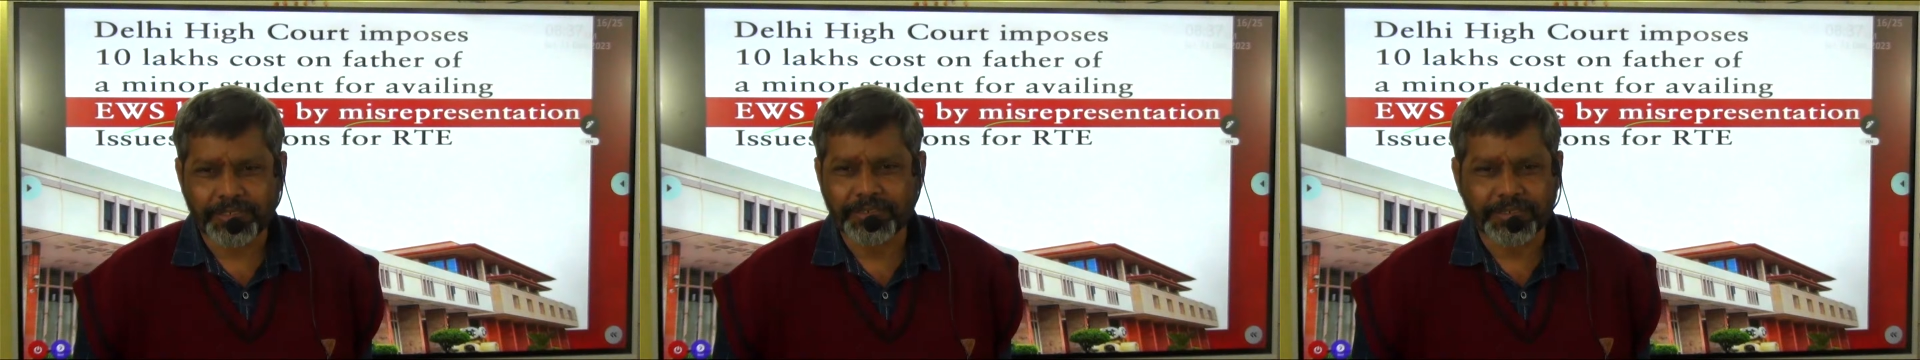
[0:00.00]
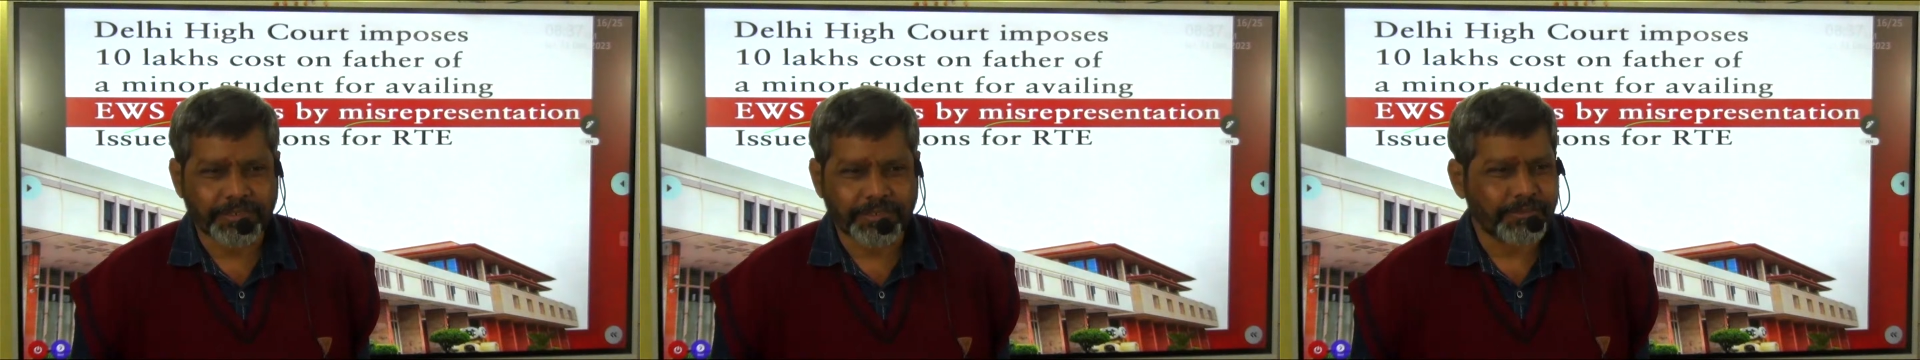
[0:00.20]

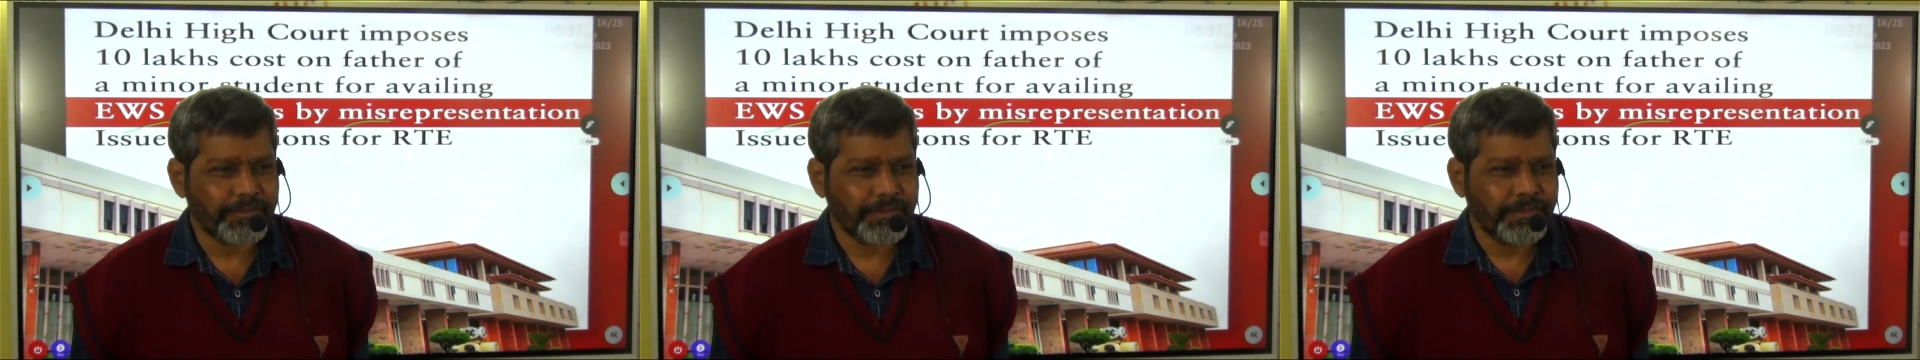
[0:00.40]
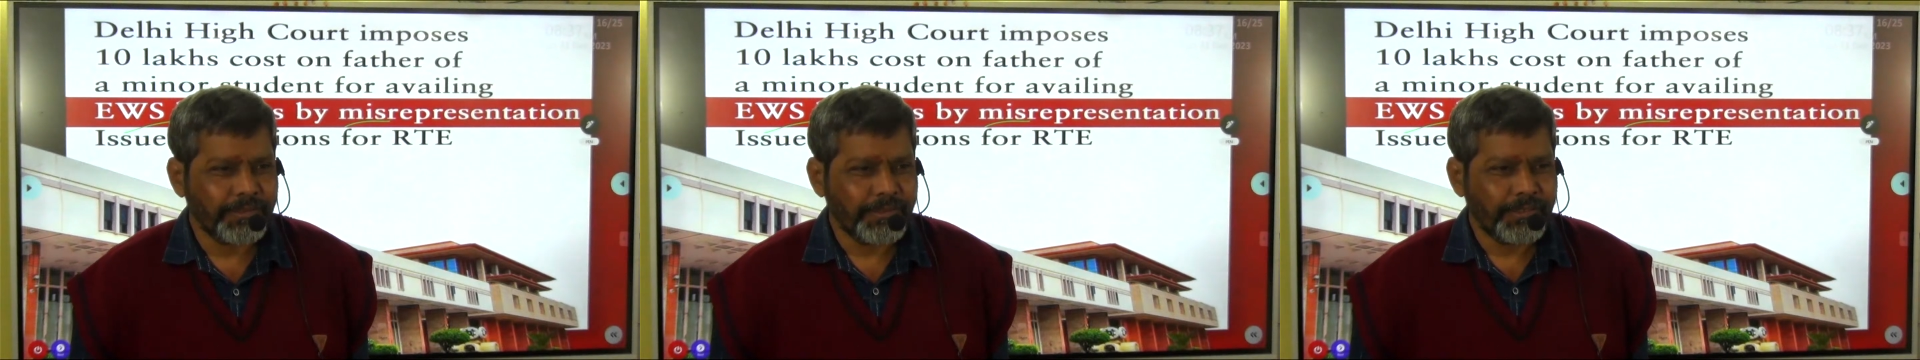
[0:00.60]
there.
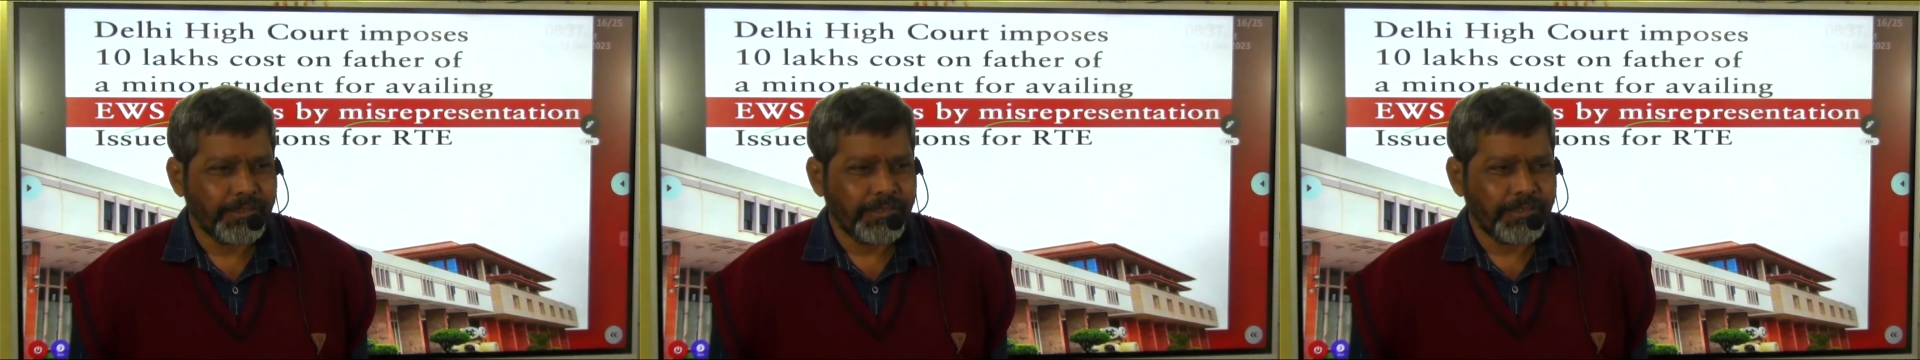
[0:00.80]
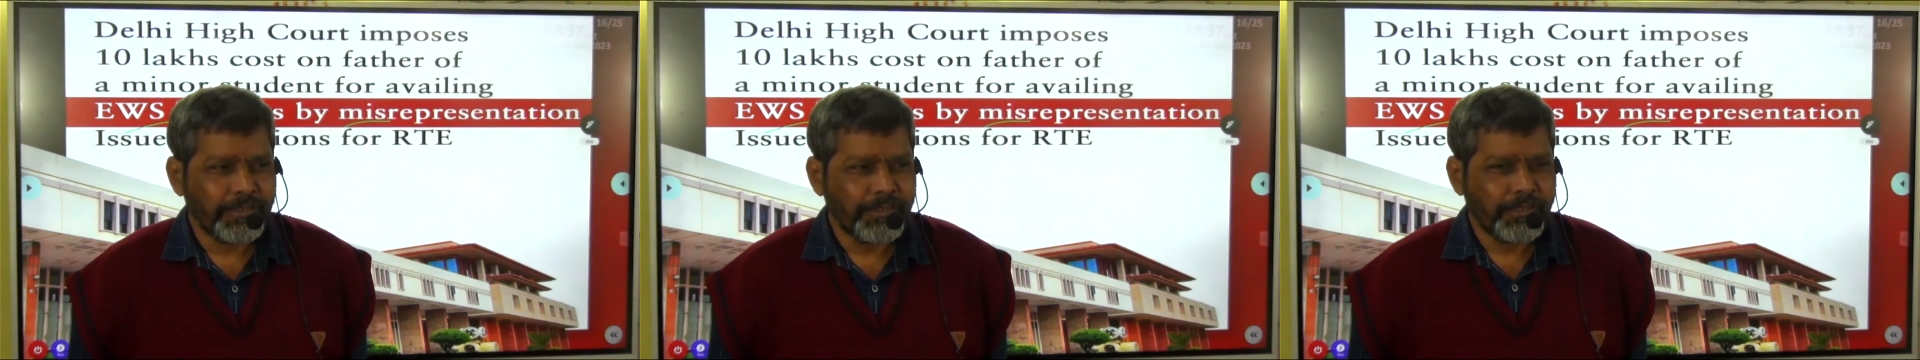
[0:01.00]

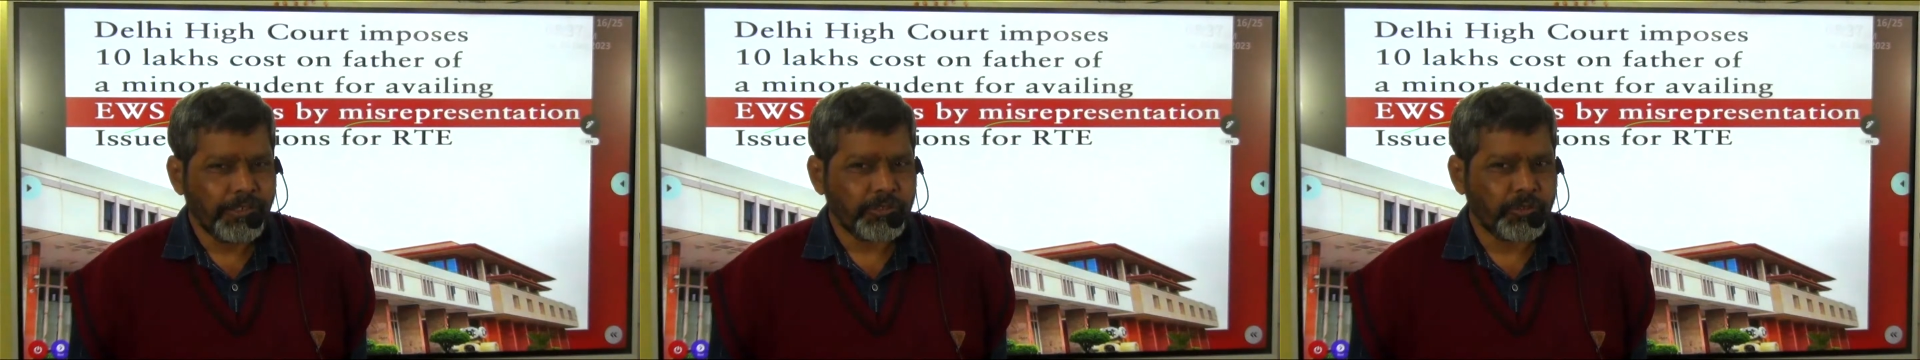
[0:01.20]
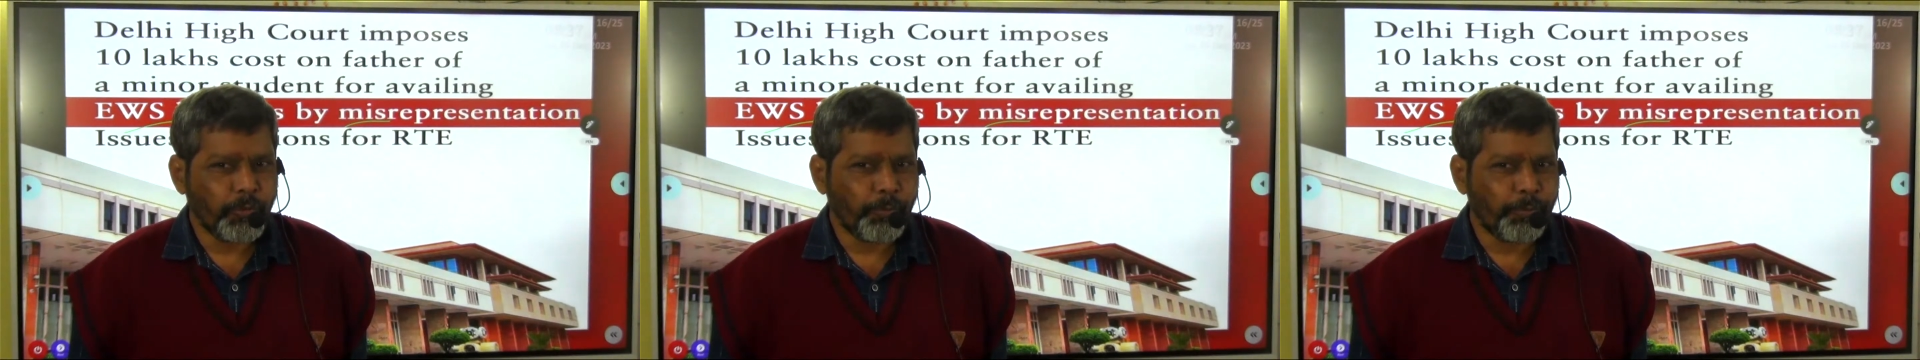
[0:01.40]

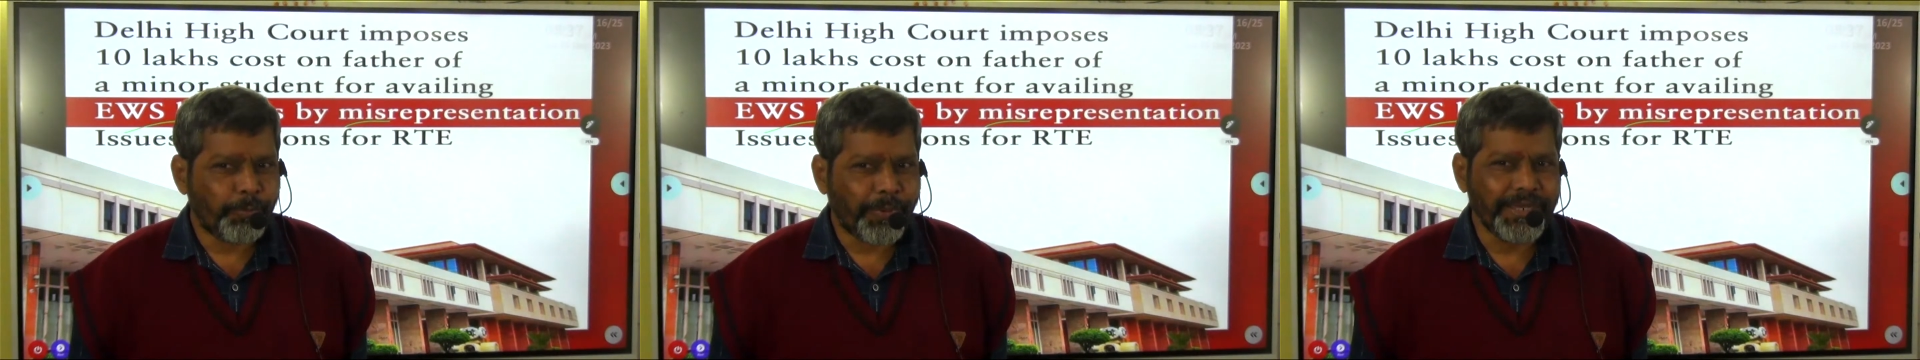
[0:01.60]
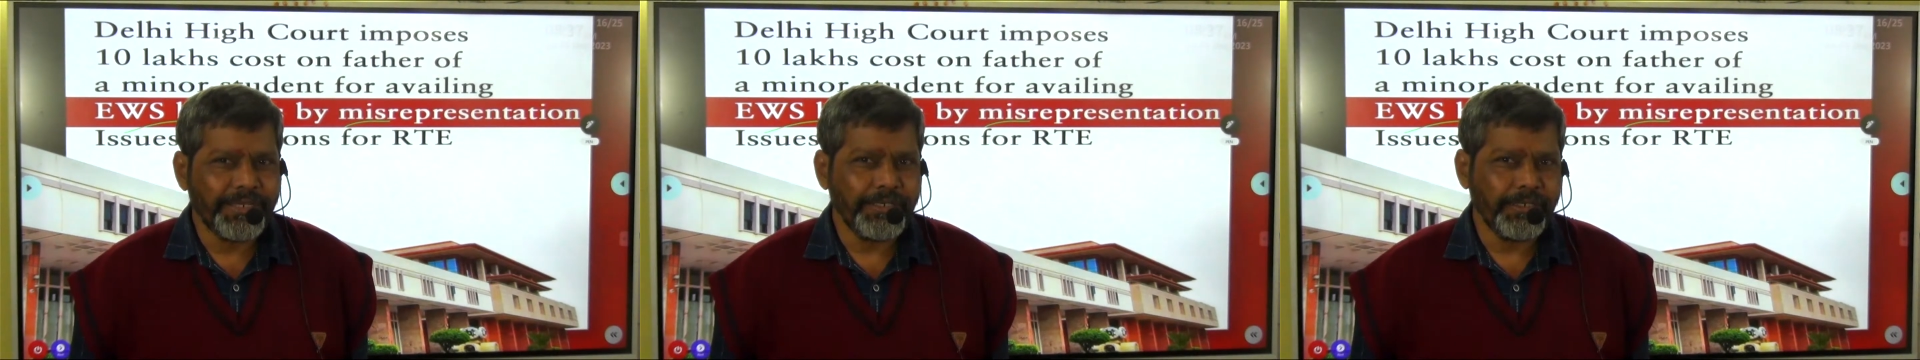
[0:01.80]
So
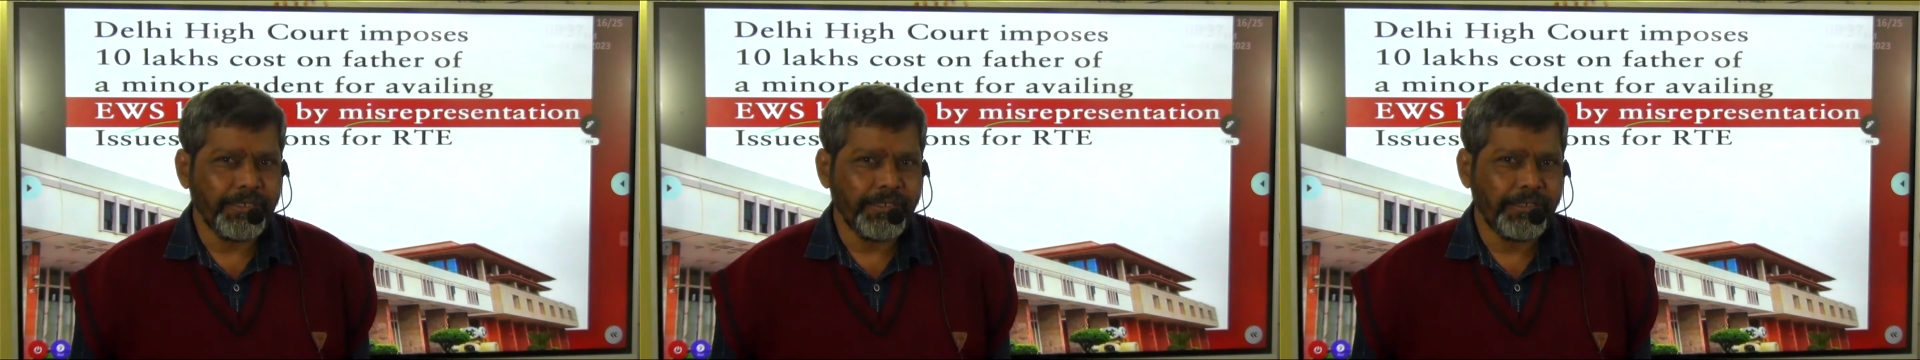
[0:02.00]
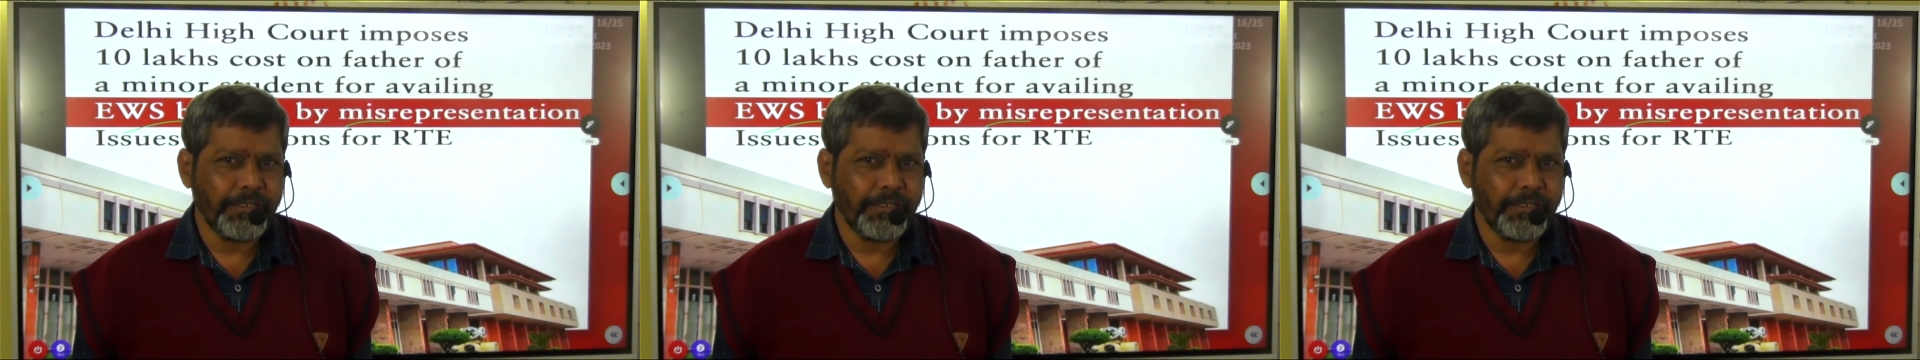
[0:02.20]
by